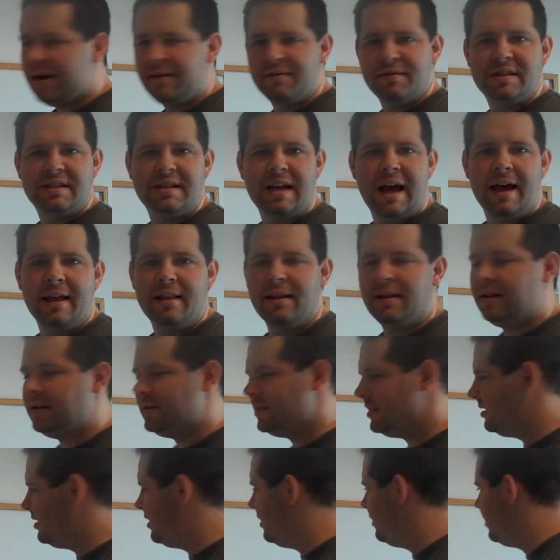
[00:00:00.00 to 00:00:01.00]
have
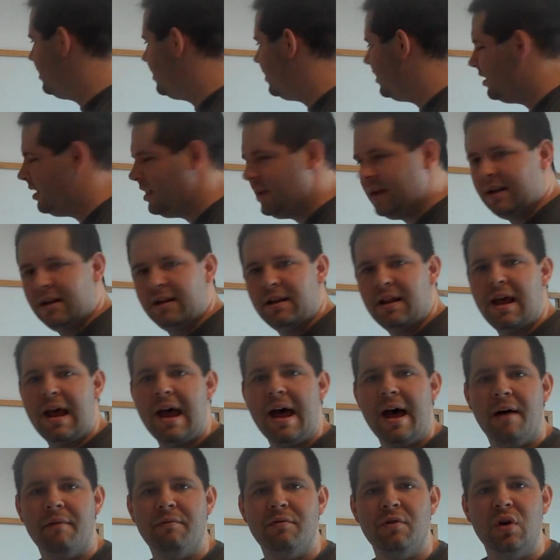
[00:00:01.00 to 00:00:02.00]
silence than to
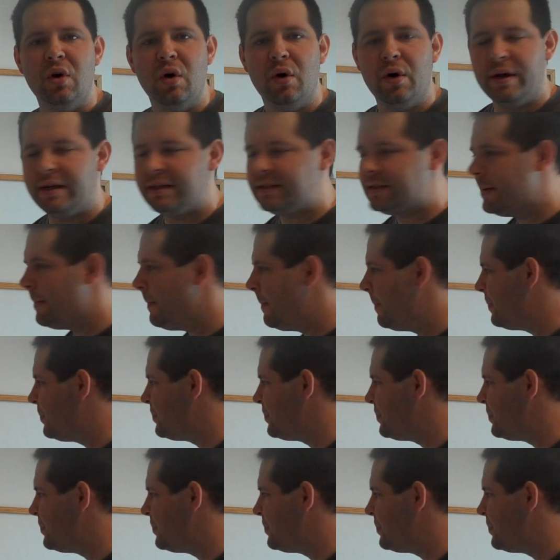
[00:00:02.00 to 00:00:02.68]
have noise.